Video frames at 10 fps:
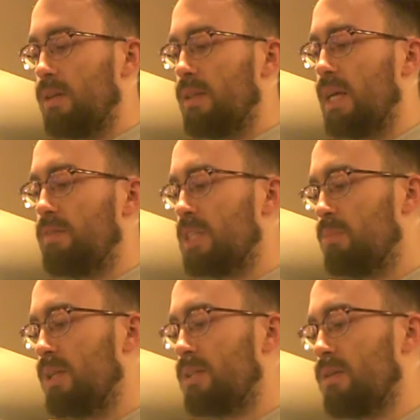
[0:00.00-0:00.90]
They've
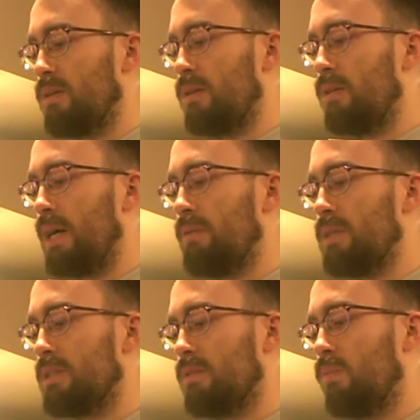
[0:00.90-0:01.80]
splintered, though I
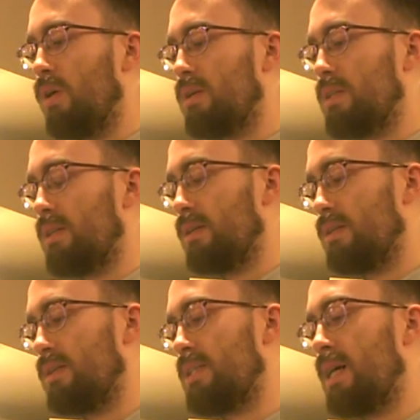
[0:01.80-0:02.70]
was wanting,
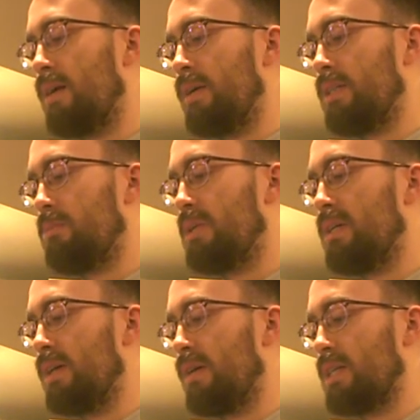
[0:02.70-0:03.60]
desiring to be
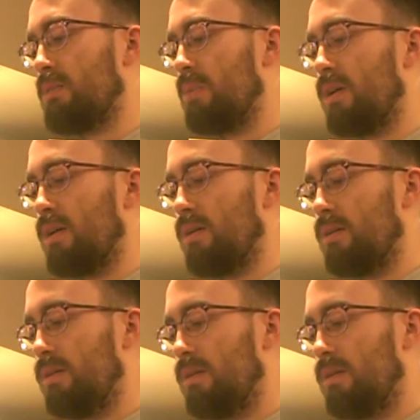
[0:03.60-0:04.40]
there as a part.